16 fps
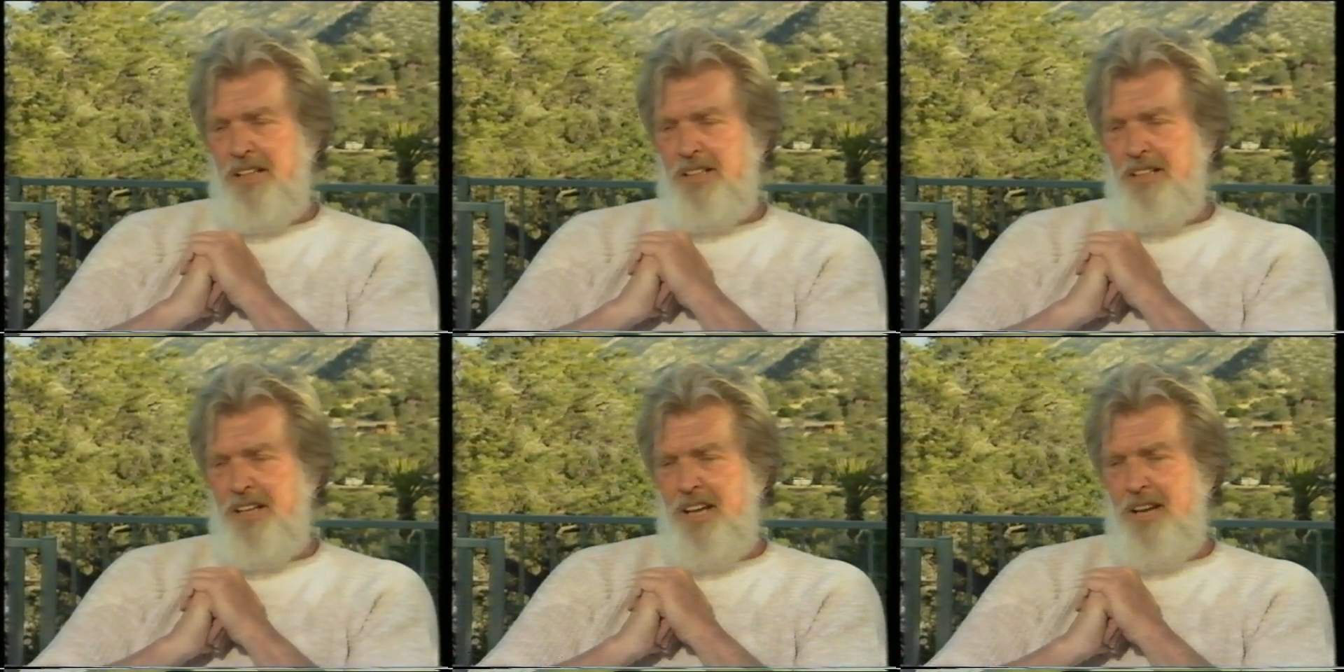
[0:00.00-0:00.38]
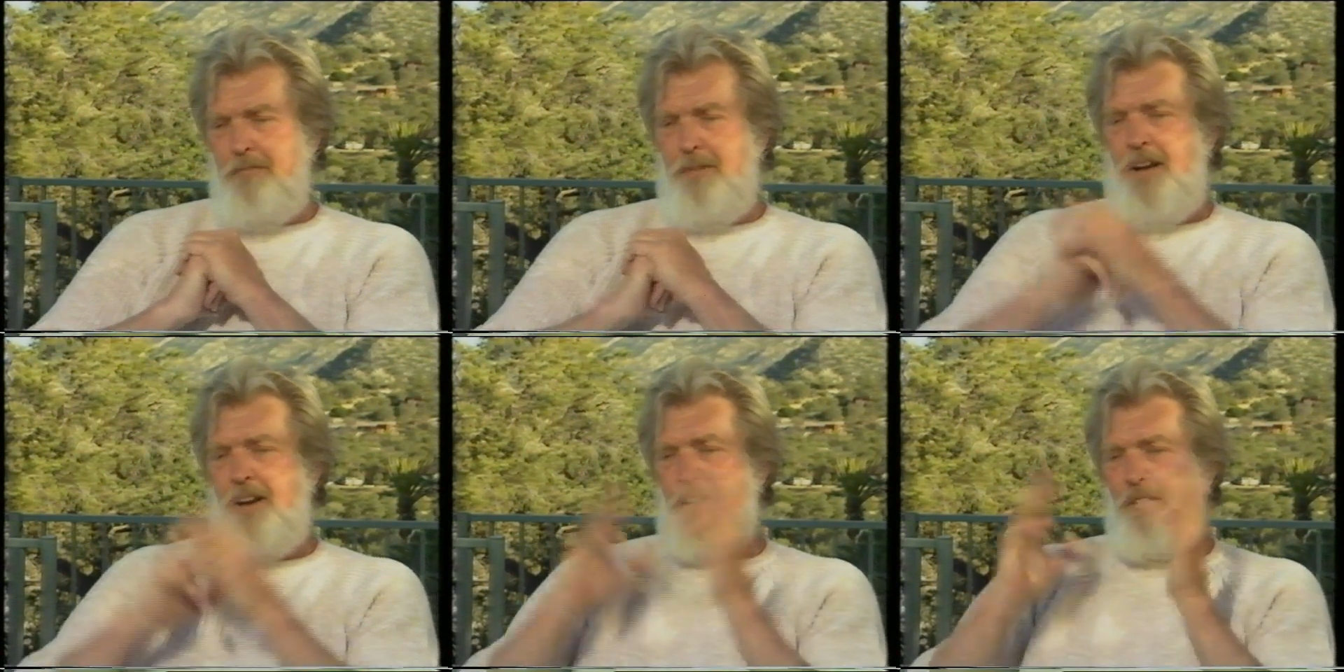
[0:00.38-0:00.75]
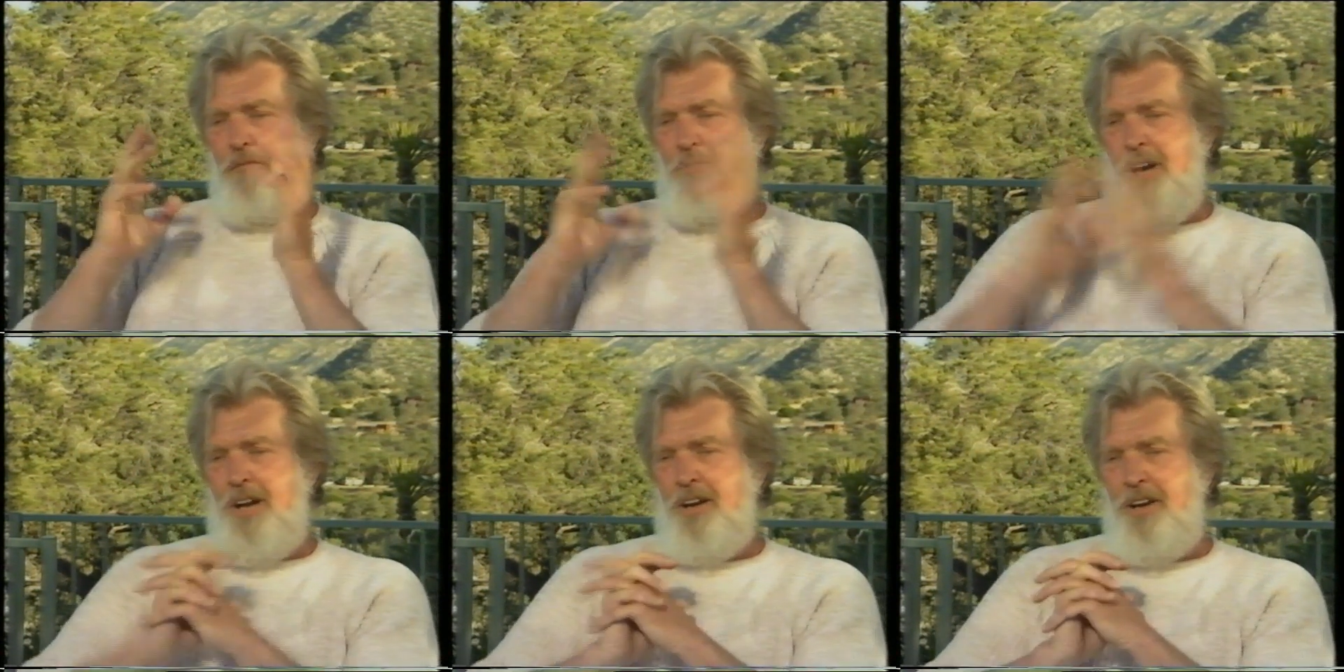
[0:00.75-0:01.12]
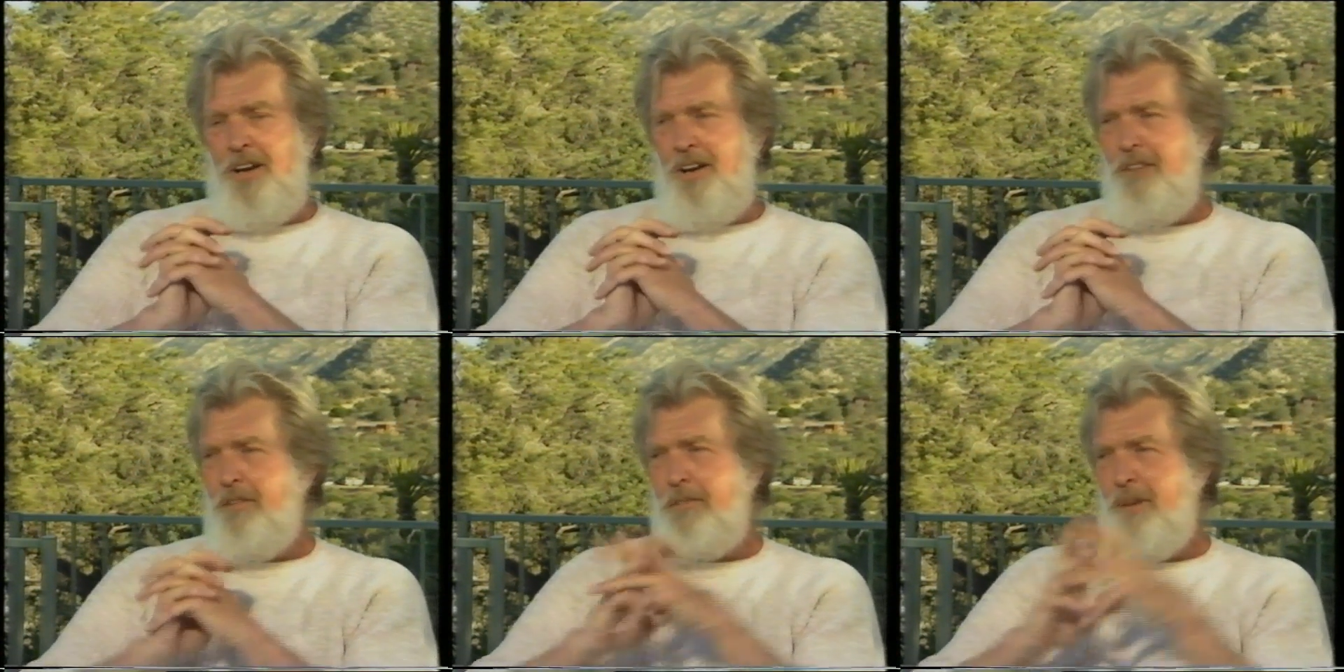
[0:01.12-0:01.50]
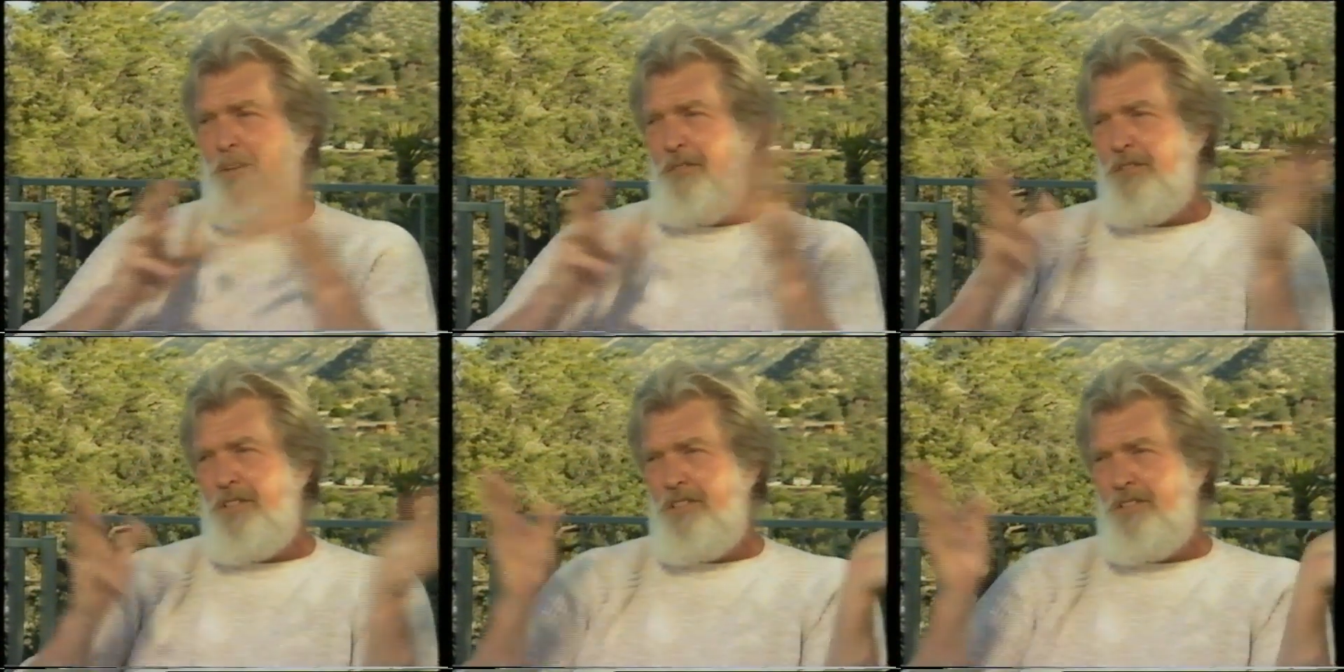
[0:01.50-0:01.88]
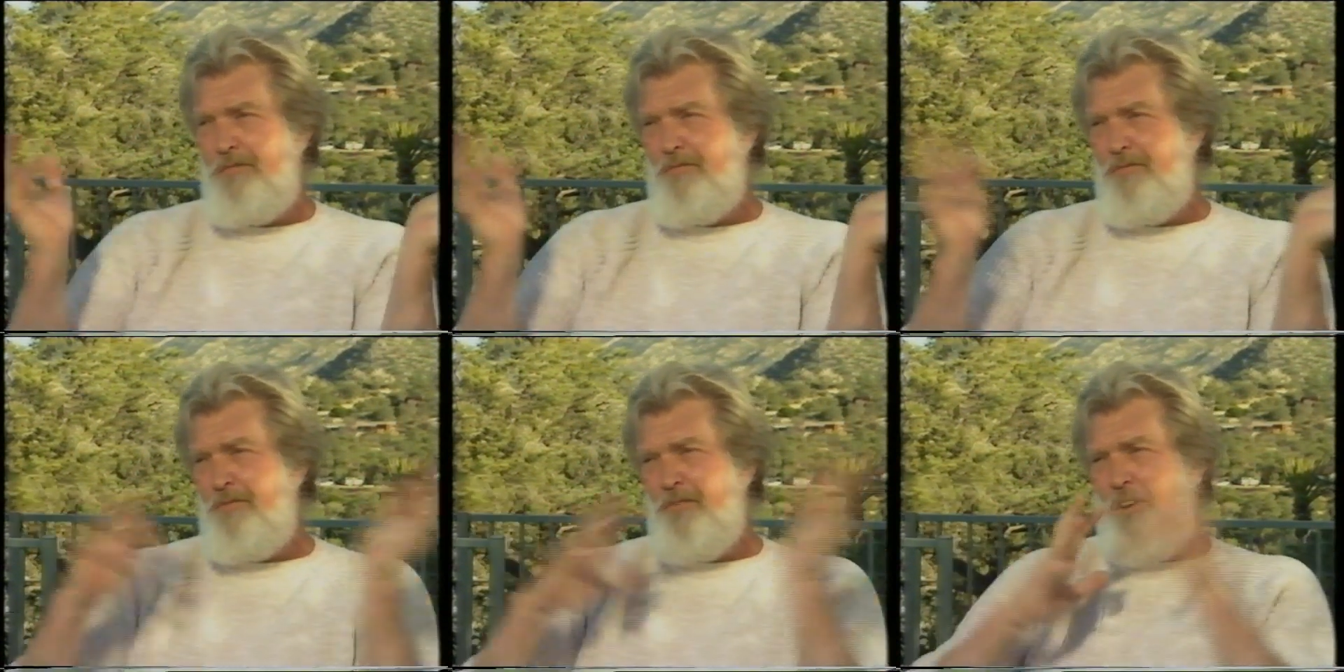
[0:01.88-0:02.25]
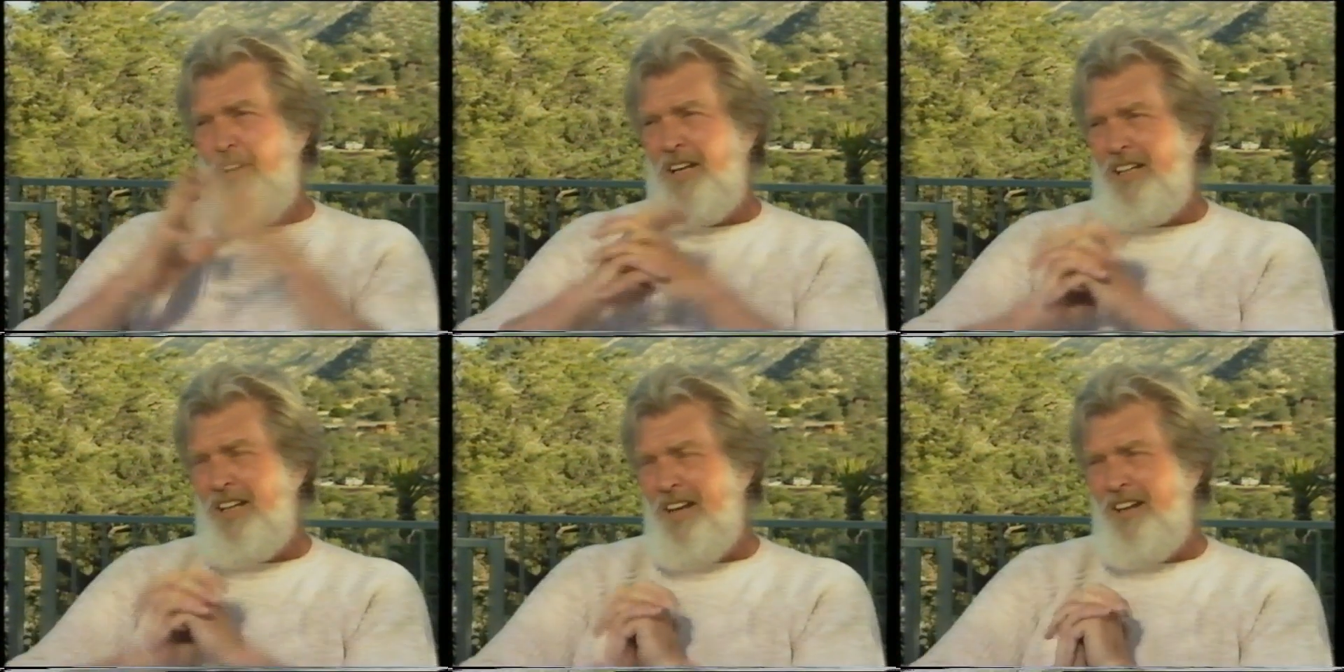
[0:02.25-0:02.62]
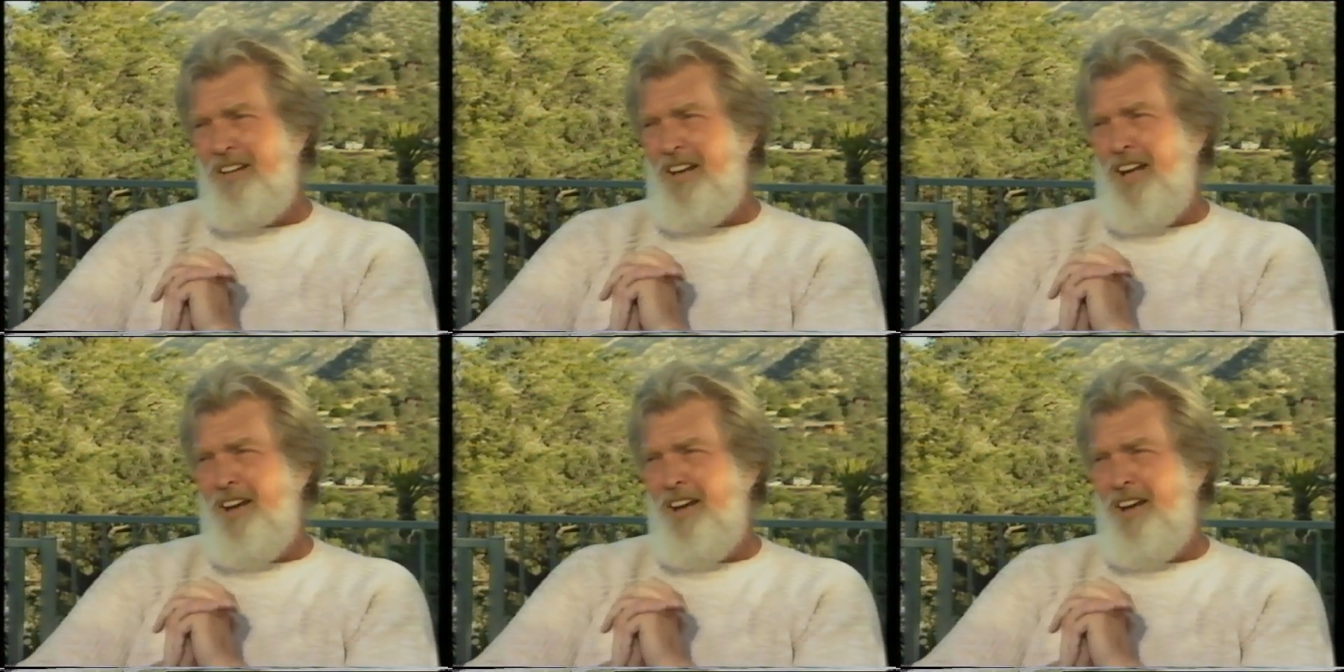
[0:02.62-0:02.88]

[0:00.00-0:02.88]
and came out of the water and everybody was falling down